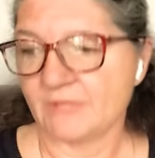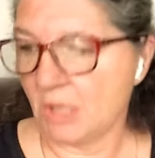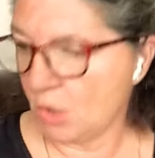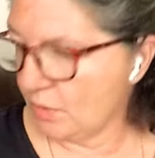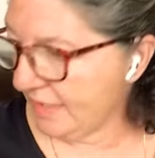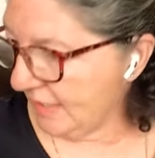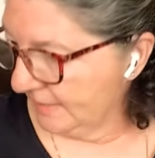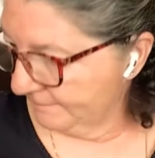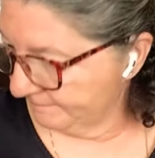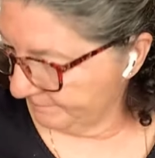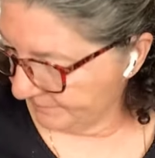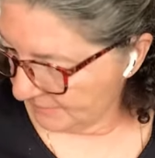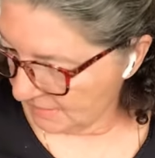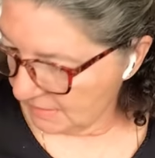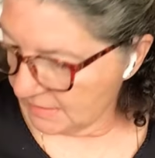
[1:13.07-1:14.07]
okay.
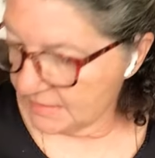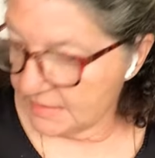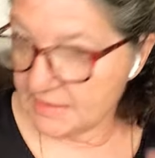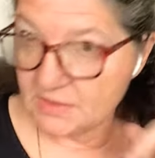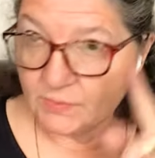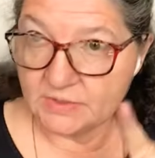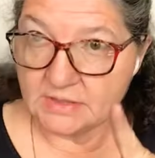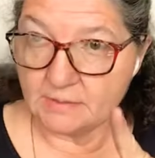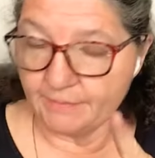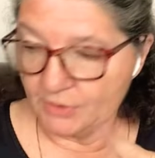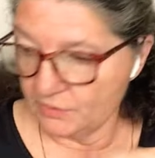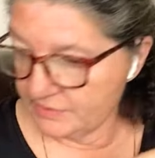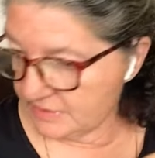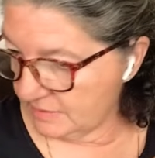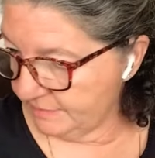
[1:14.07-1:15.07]
This was
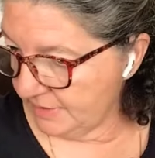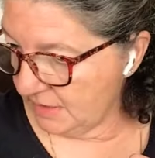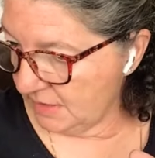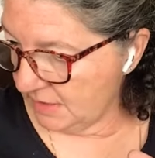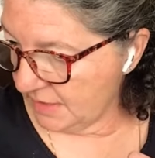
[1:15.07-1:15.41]
supposed to be